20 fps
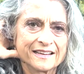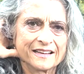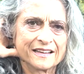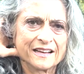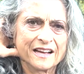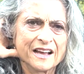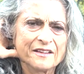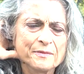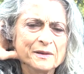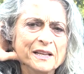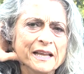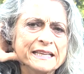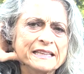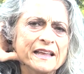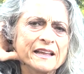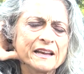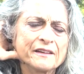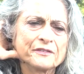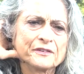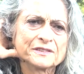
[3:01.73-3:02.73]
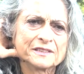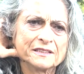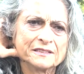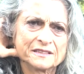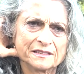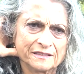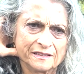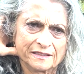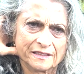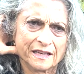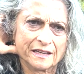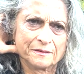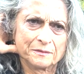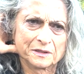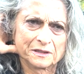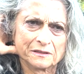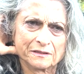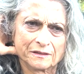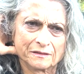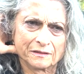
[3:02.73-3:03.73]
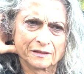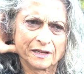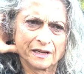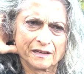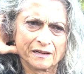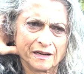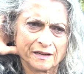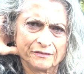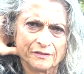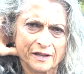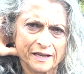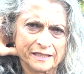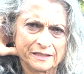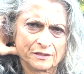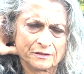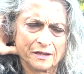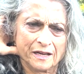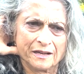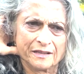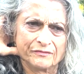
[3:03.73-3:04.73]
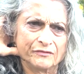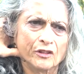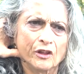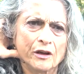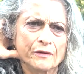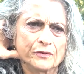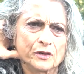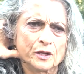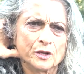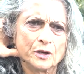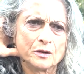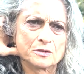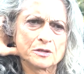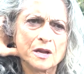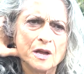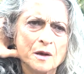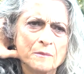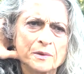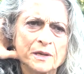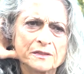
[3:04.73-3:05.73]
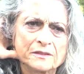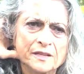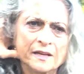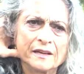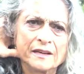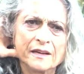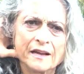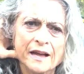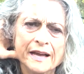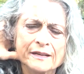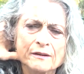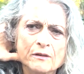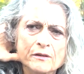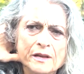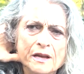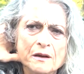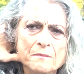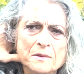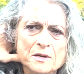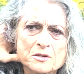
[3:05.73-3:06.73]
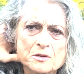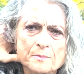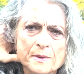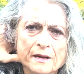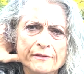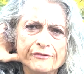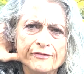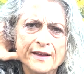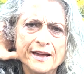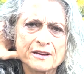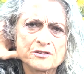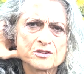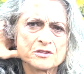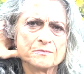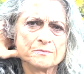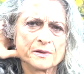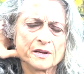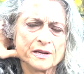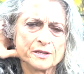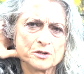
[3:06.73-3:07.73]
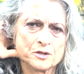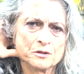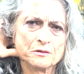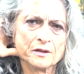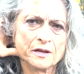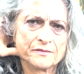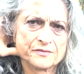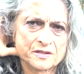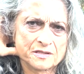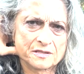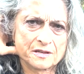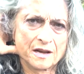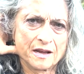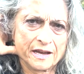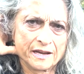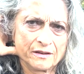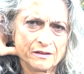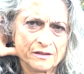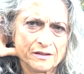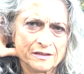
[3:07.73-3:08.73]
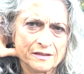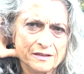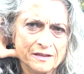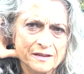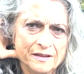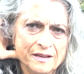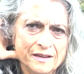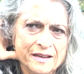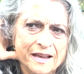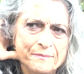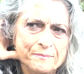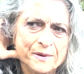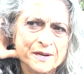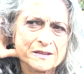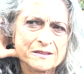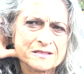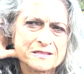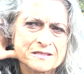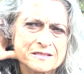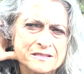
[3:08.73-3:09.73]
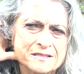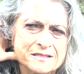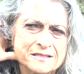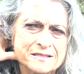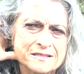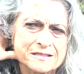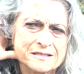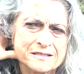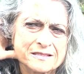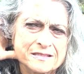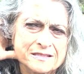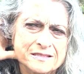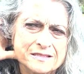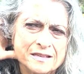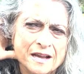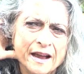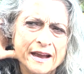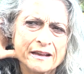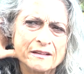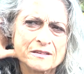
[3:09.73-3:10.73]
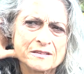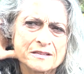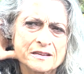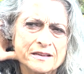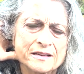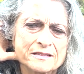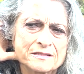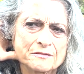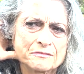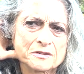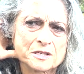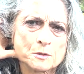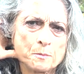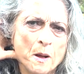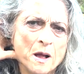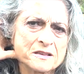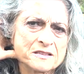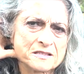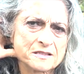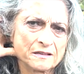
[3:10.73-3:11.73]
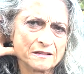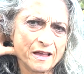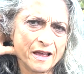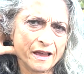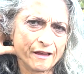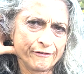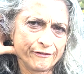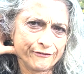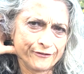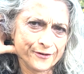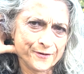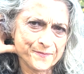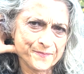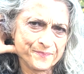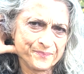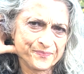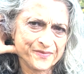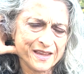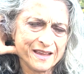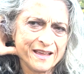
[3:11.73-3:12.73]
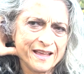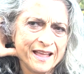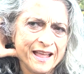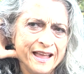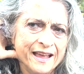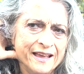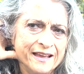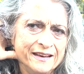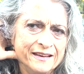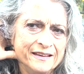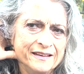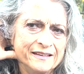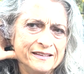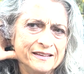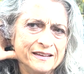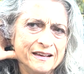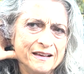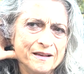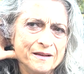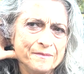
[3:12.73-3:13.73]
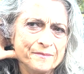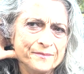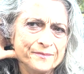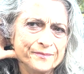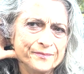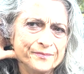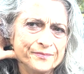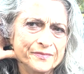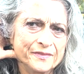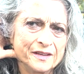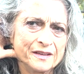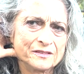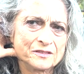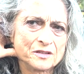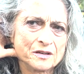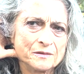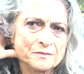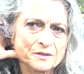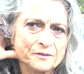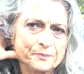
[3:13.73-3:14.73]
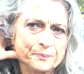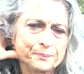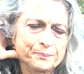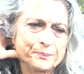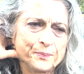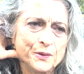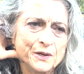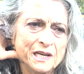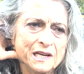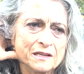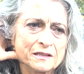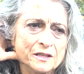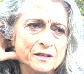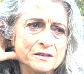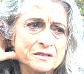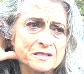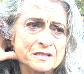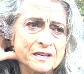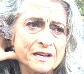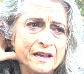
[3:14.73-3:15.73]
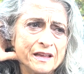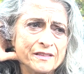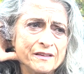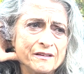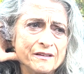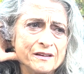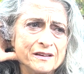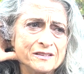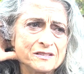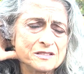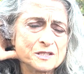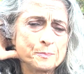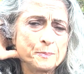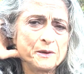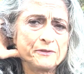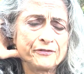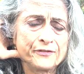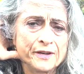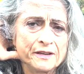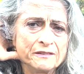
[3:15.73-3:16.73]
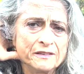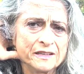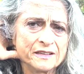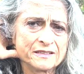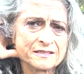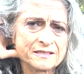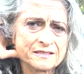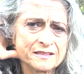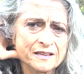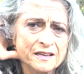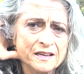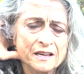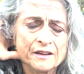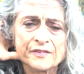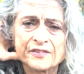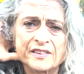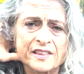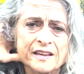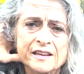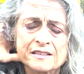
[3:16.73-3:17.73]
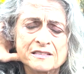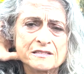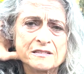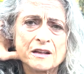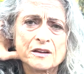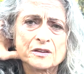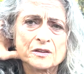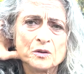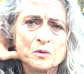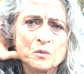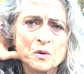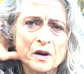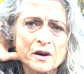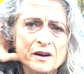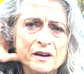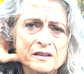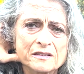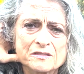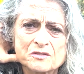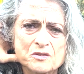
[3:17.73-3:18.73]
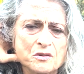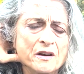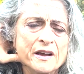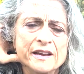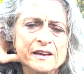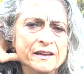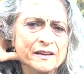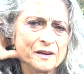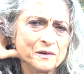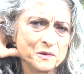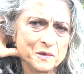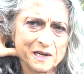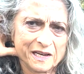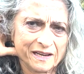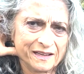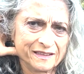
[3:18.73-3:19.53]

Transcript: I've been like that ever since I was a little kid. I've liked, I've loved clothes. But I'll tell you, I don't care much about fashion, but I do love style. Mm. Because style is a, is a response to life. Mm. And um, in terms of putting clothes together, just be fearless. you think it's not going to work, try it anyway.